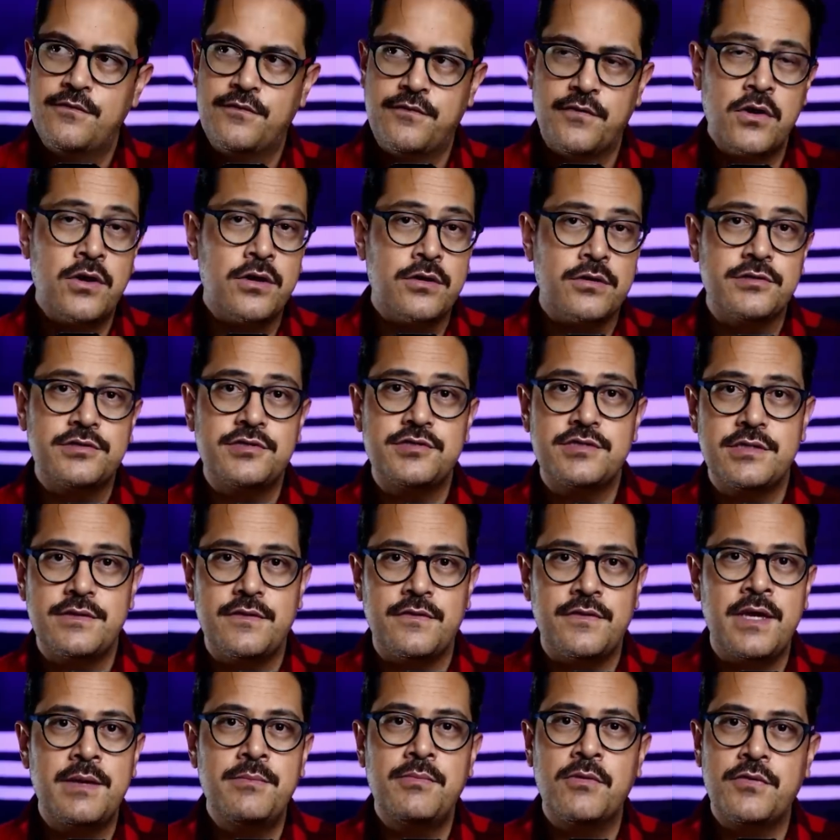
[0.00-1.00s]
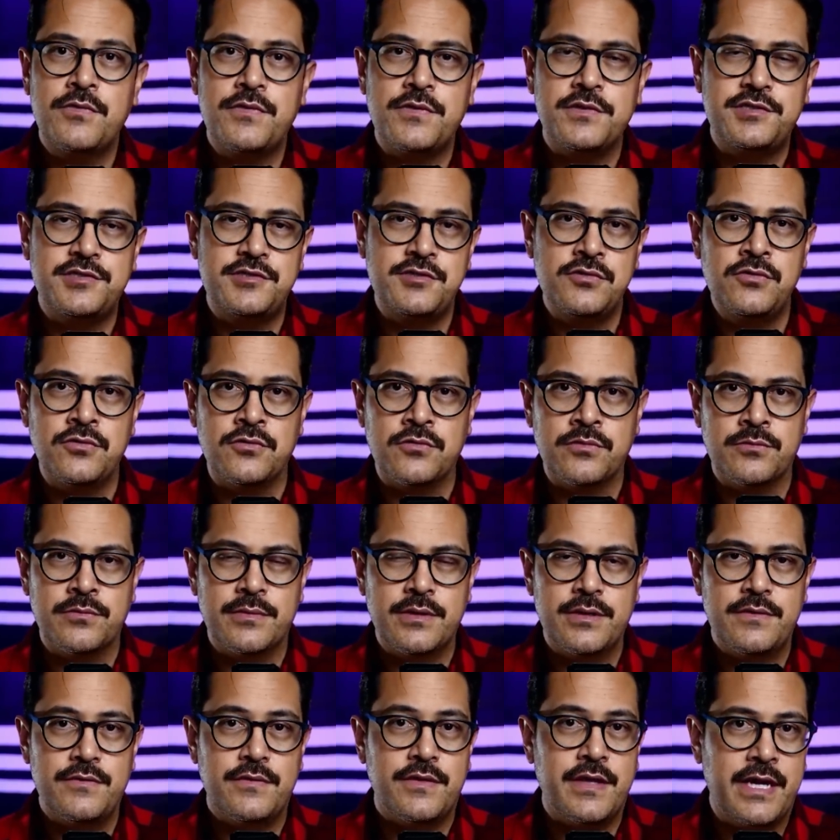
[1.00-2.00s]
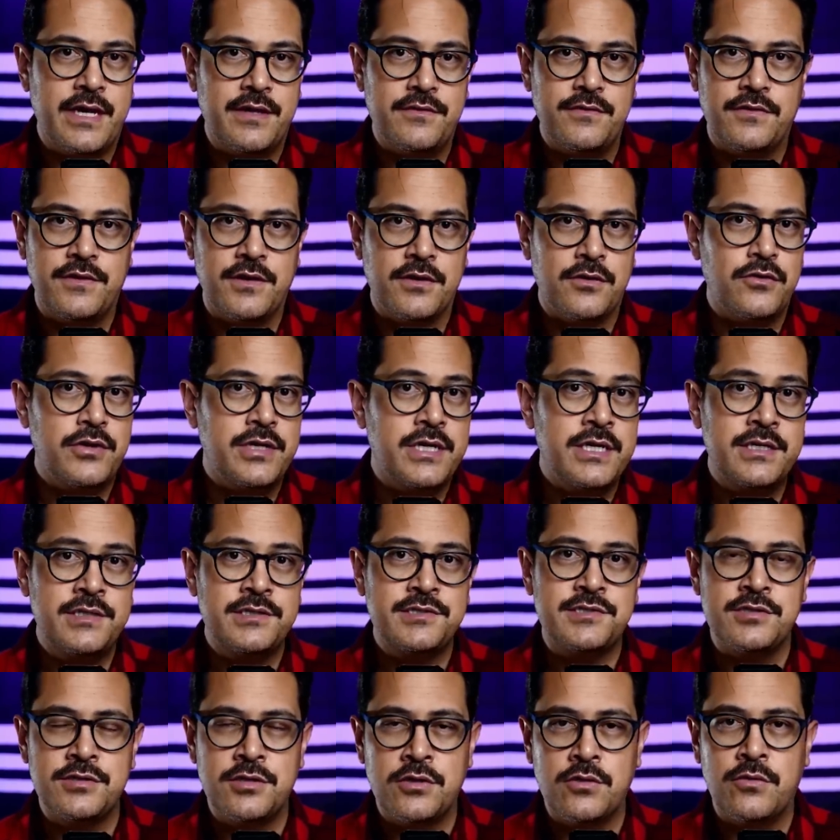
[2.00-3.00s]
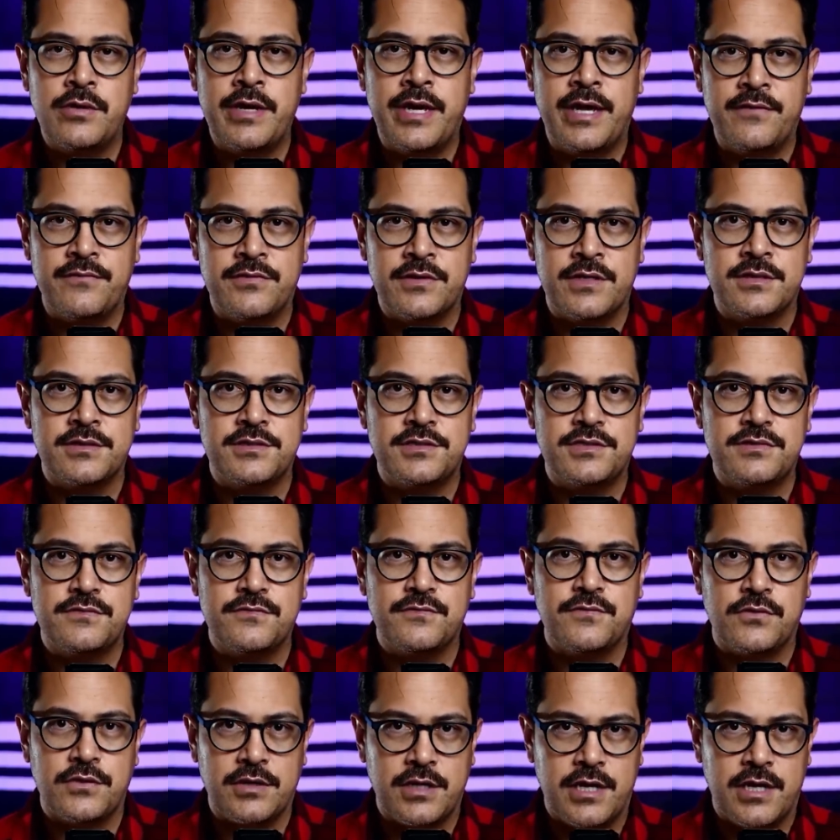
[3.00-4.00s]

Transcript: First, they both assume that there is no evidence for